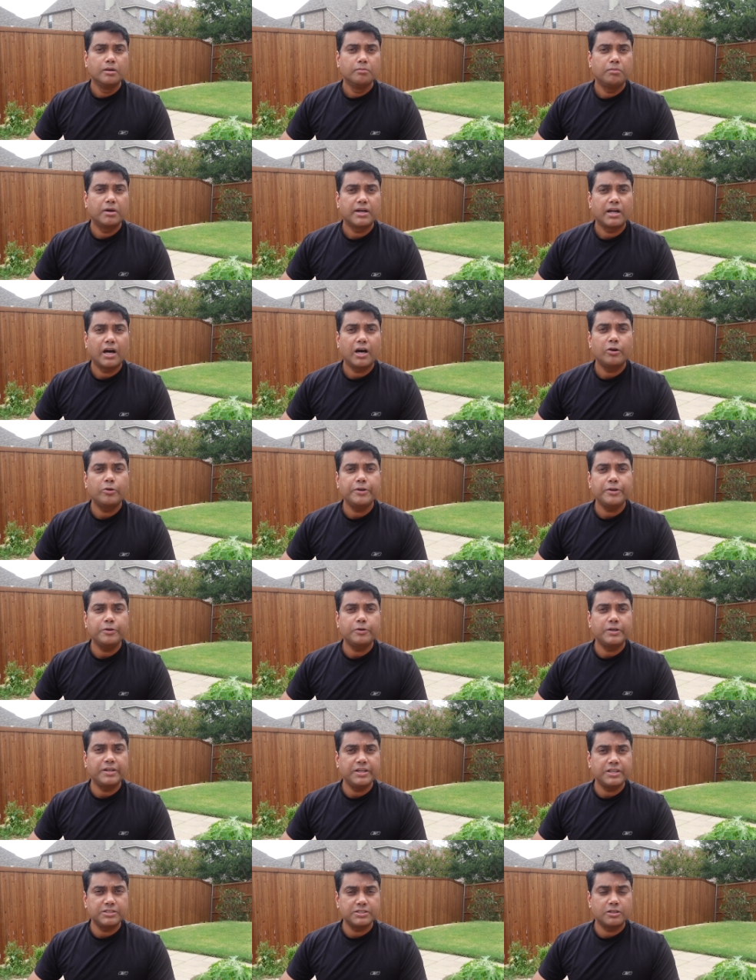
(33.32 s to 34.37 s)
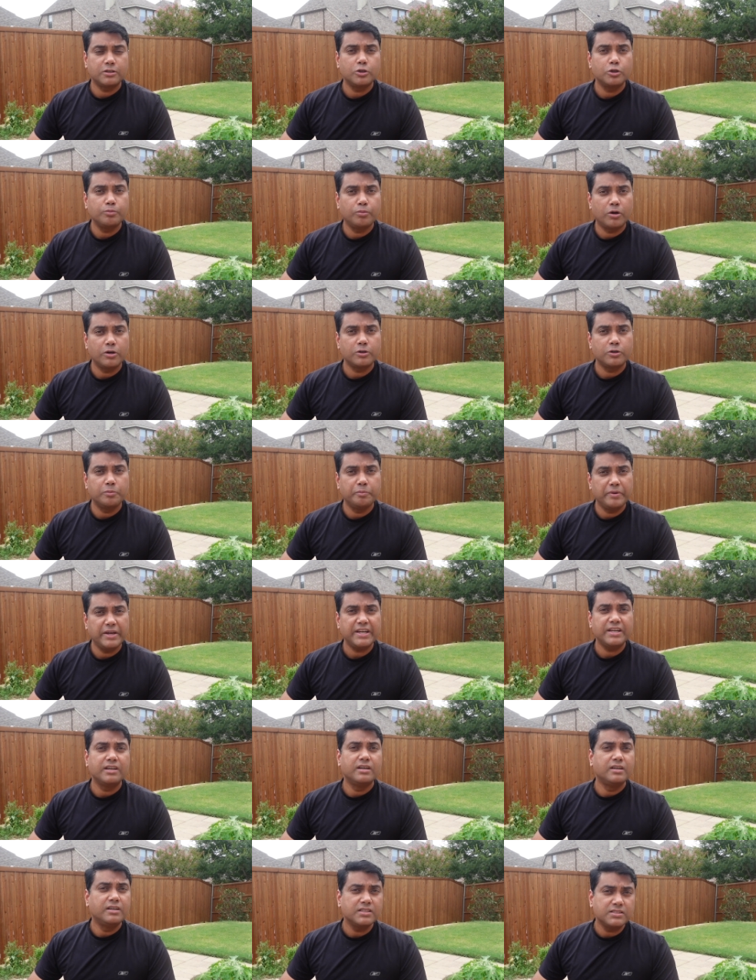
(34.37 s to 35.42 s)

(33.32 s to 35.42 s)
But how do you teach a robot to make